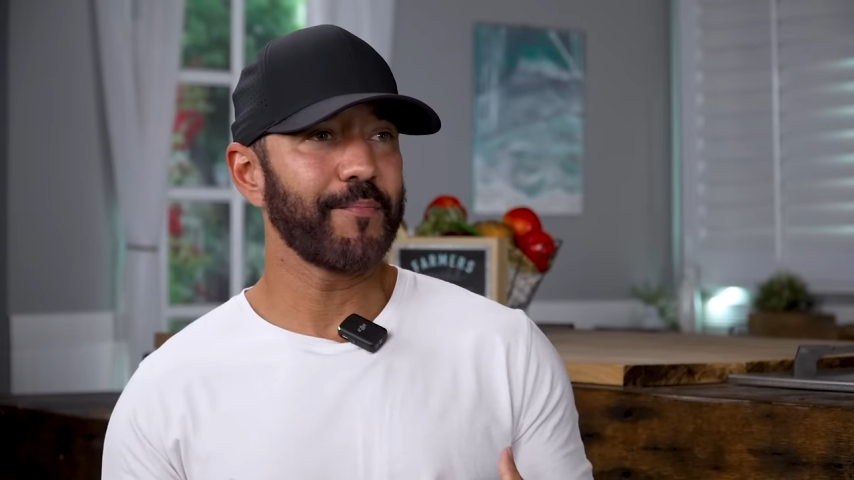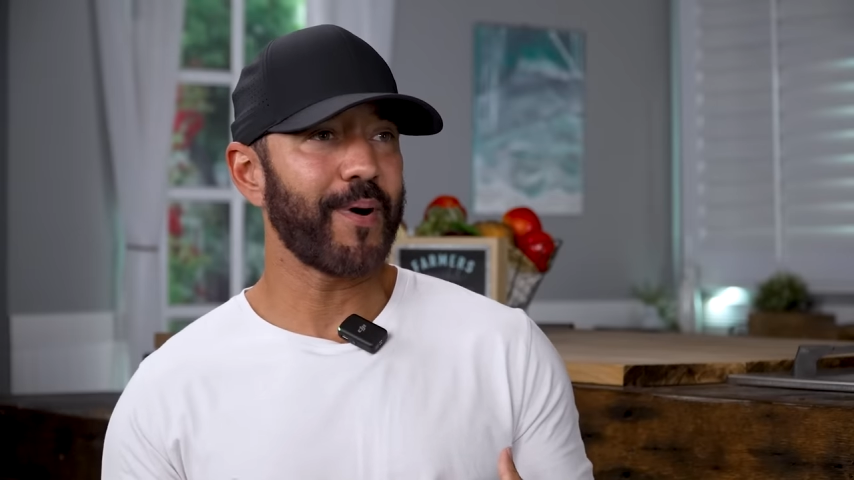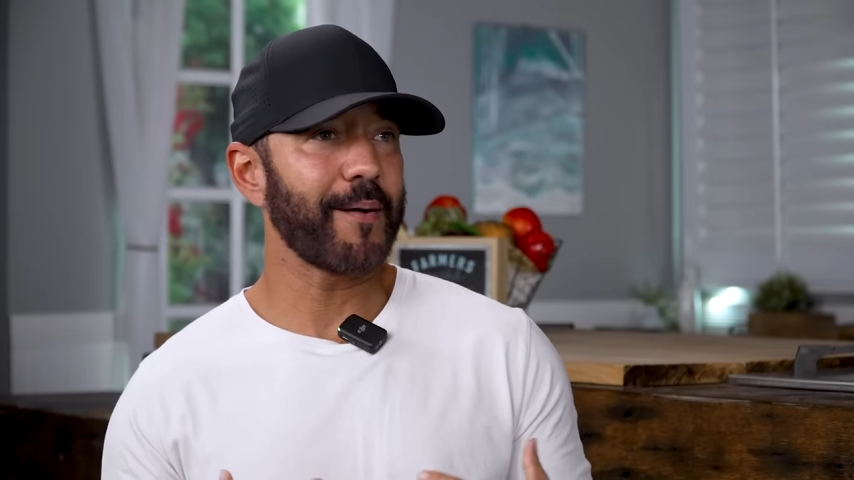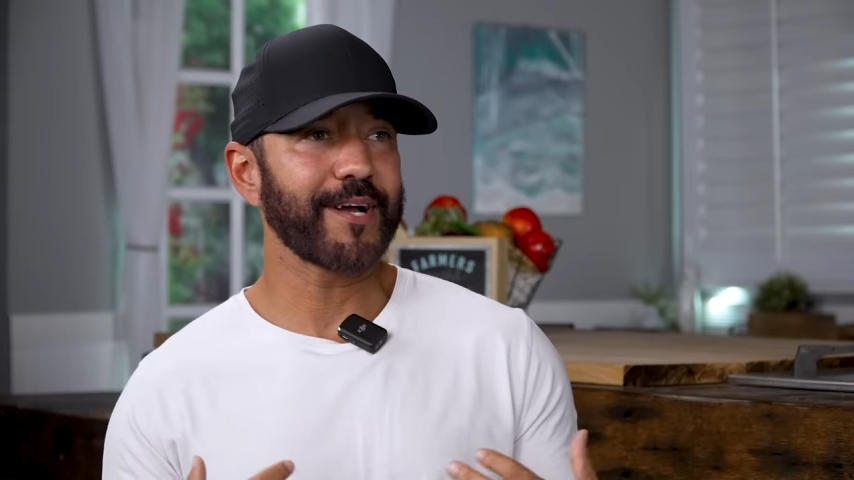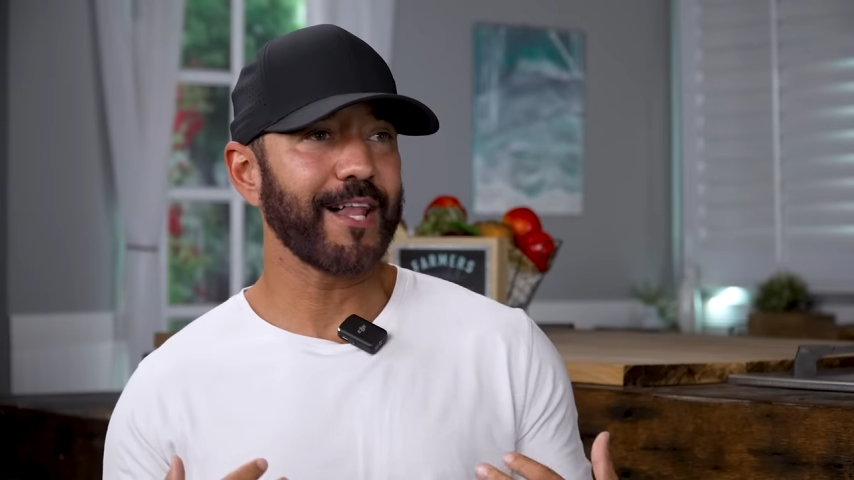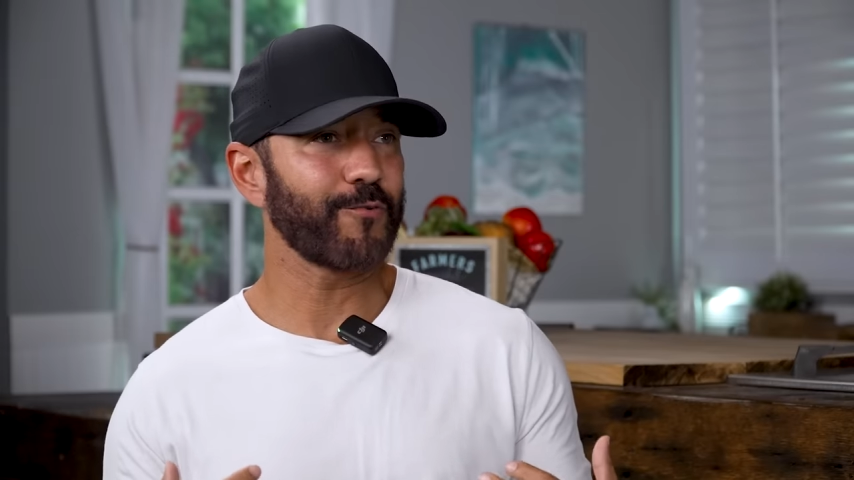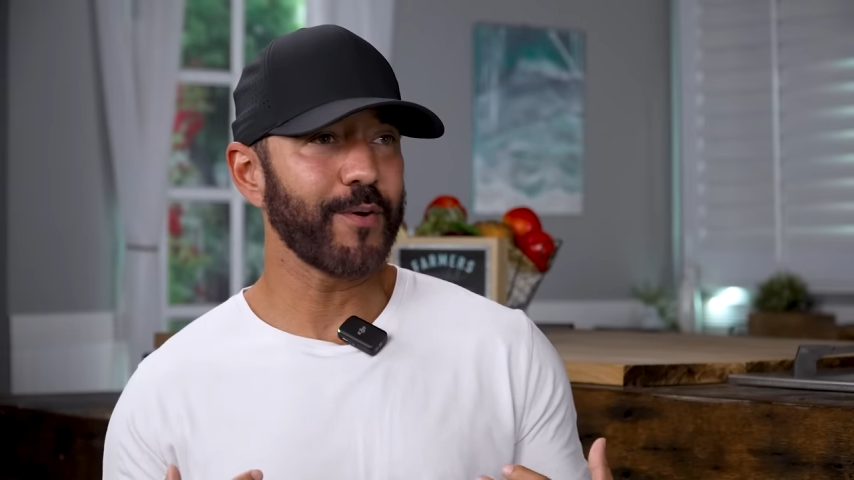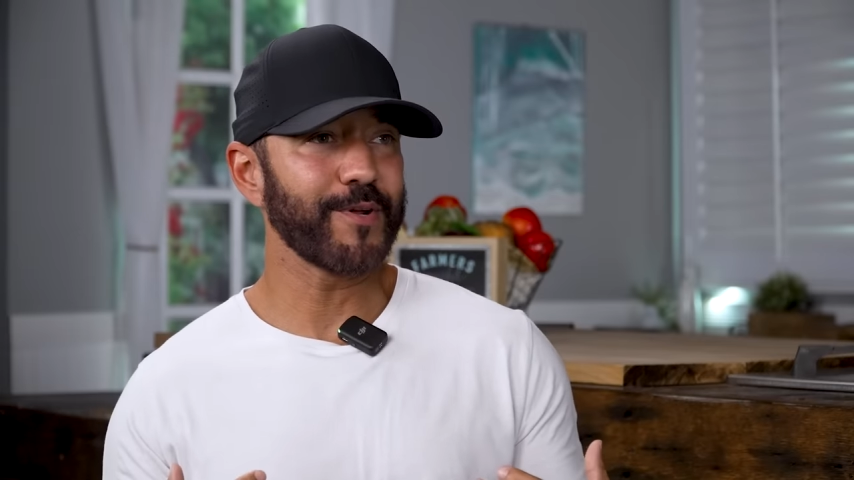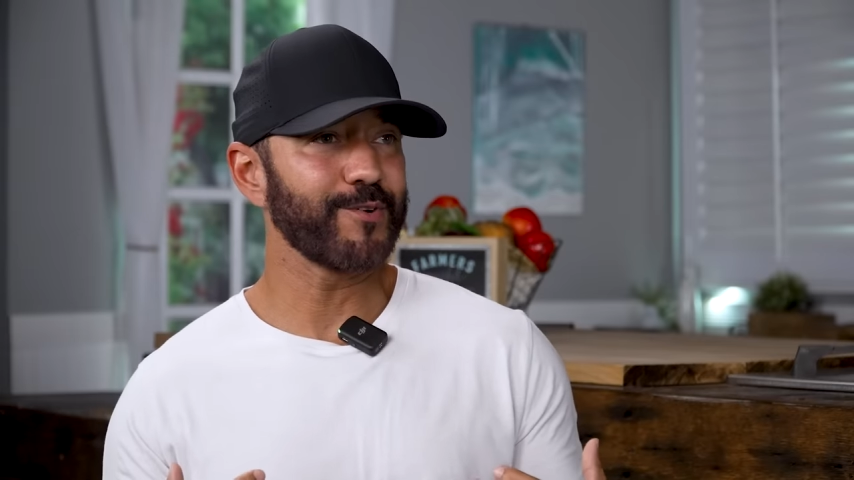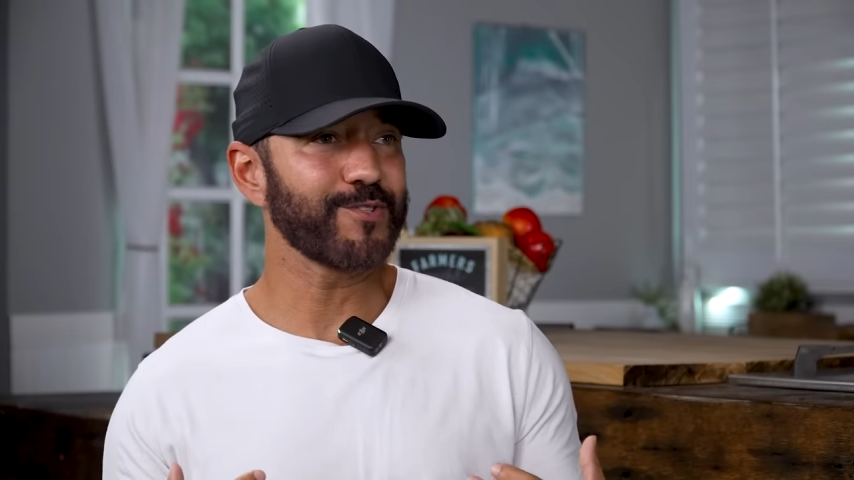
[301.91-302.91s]
bomb
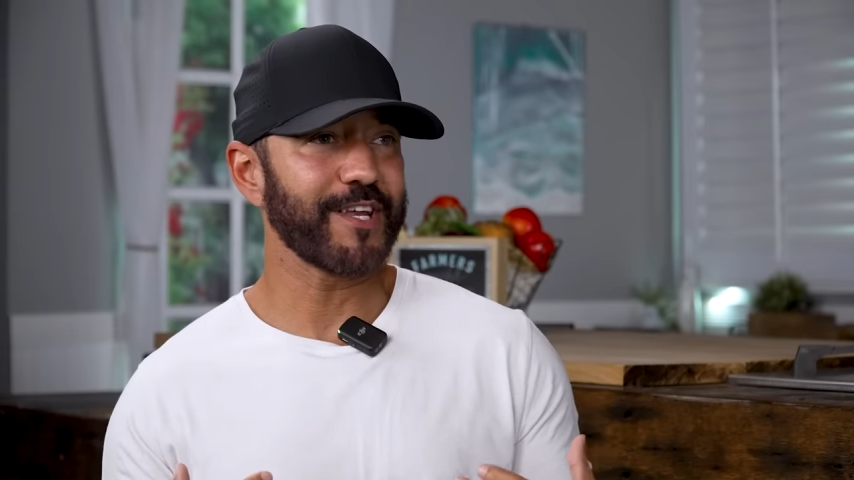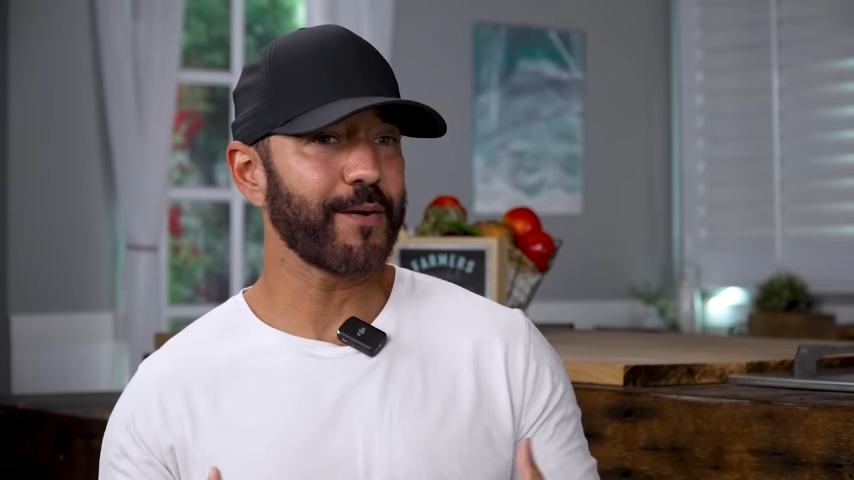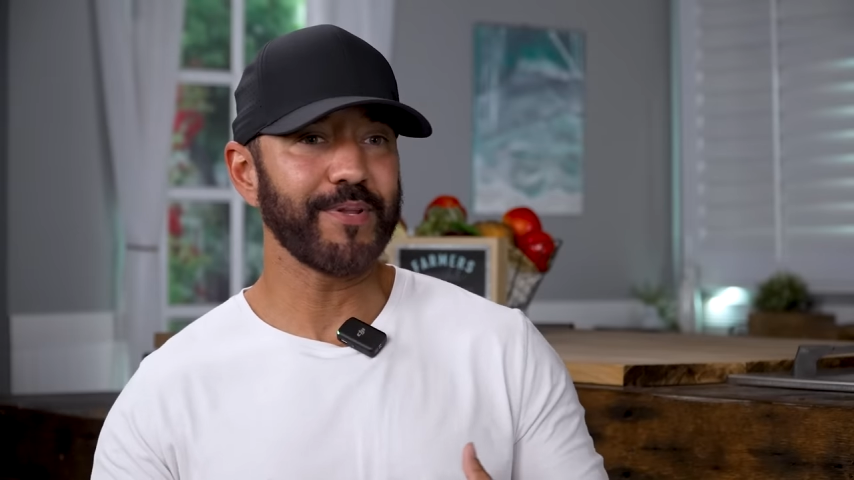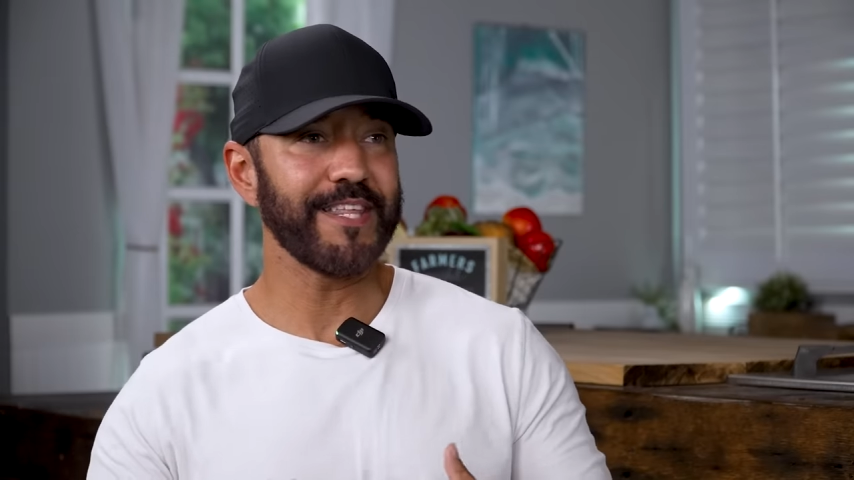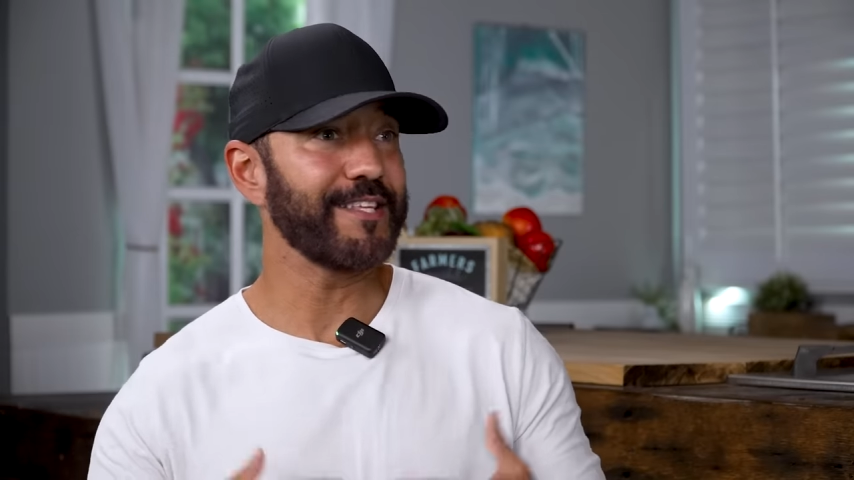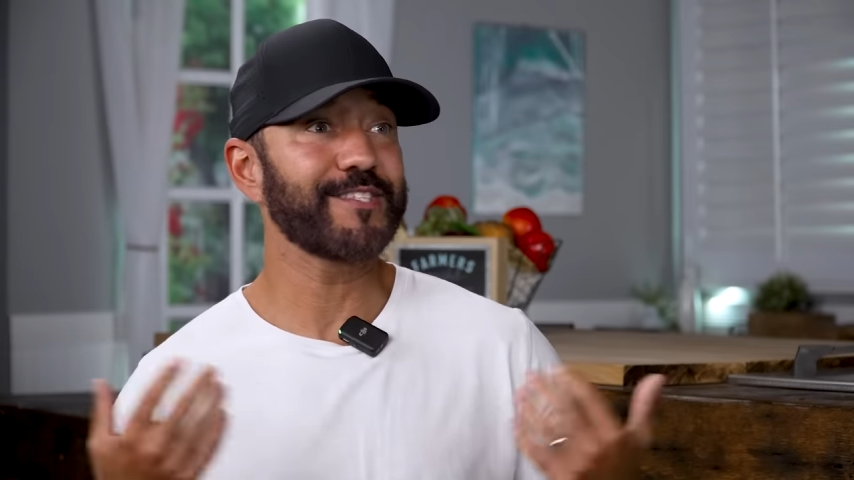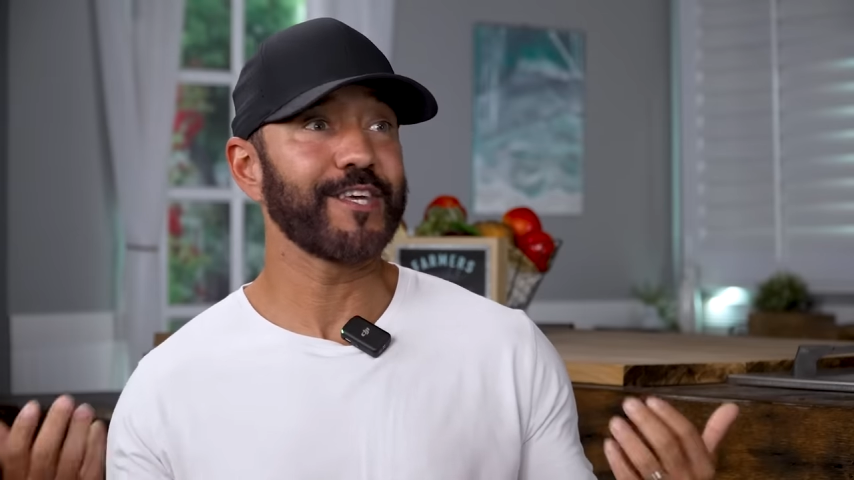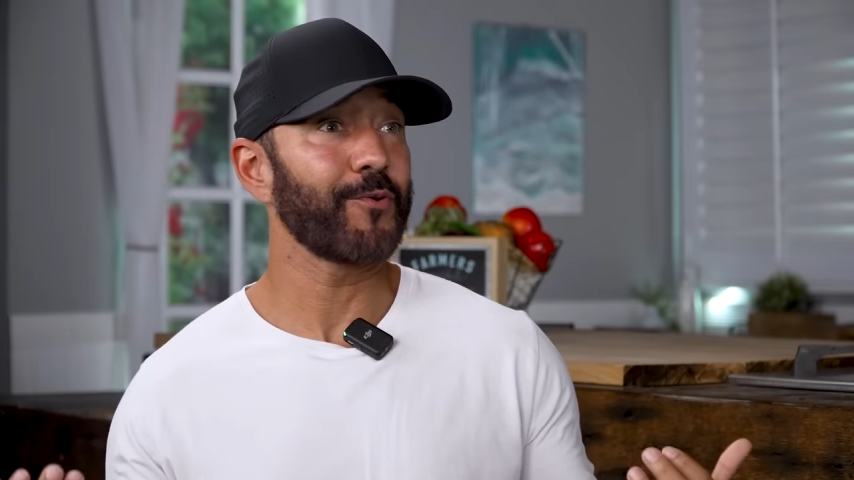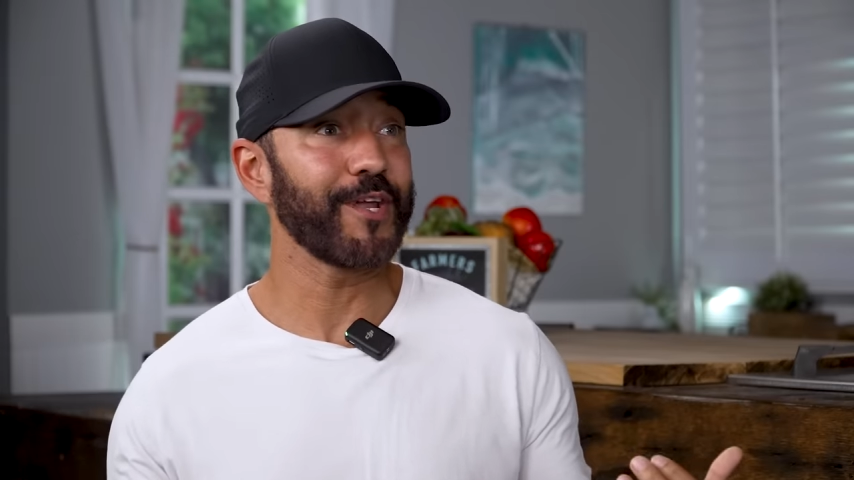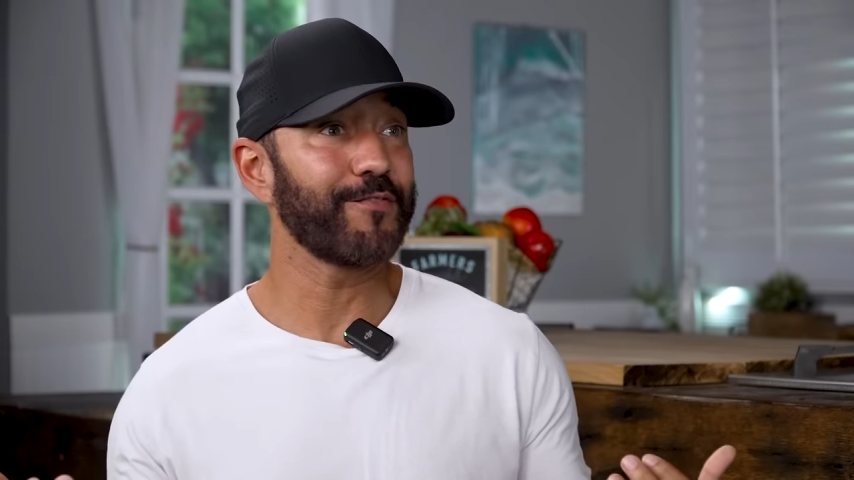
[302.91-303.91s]
calorimeters that completely incinerate